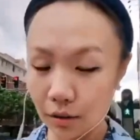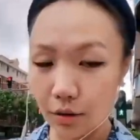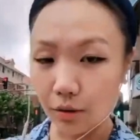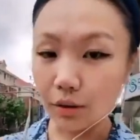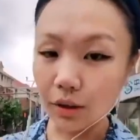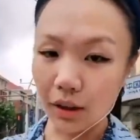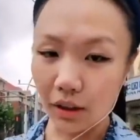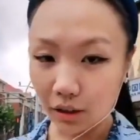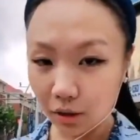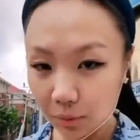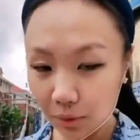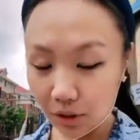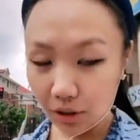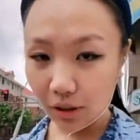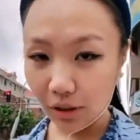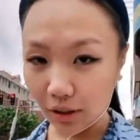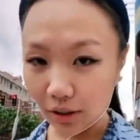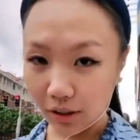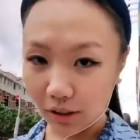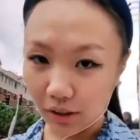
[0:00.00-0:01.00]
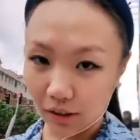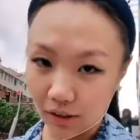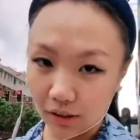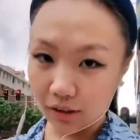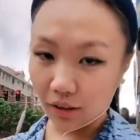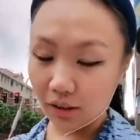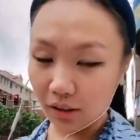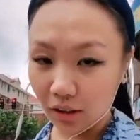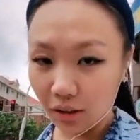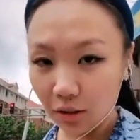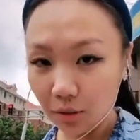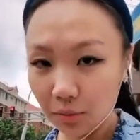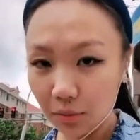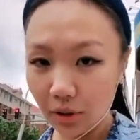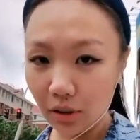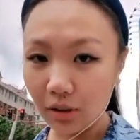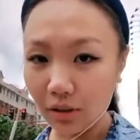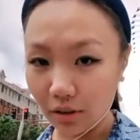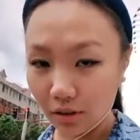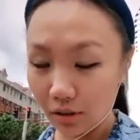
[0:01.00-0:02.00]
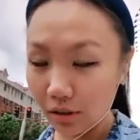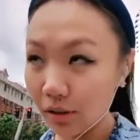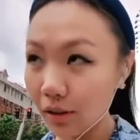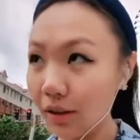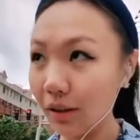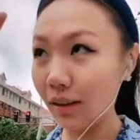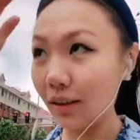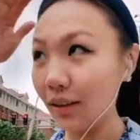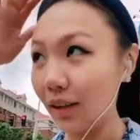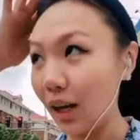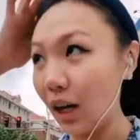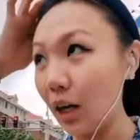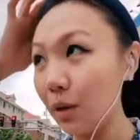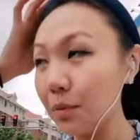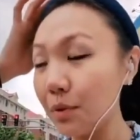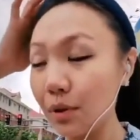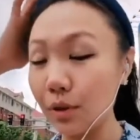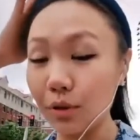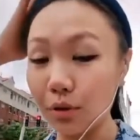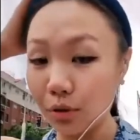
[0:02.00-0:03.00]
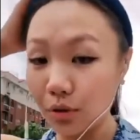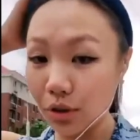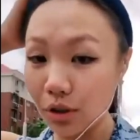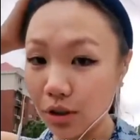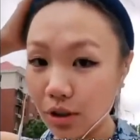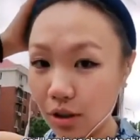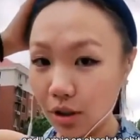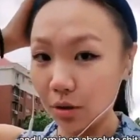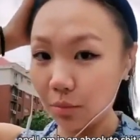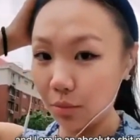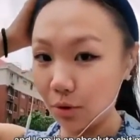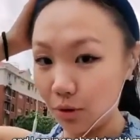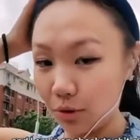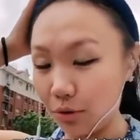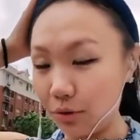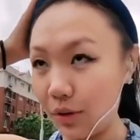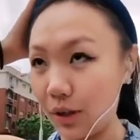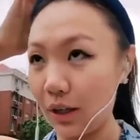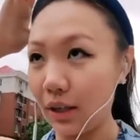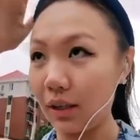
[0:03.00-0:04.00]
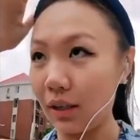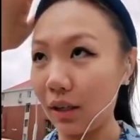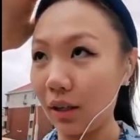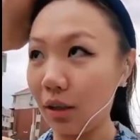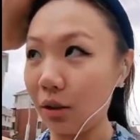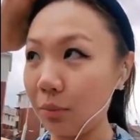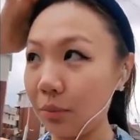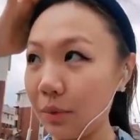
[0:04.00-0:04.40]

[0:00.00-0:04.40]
I am in Shanghai and I am in an absolute shit mood right now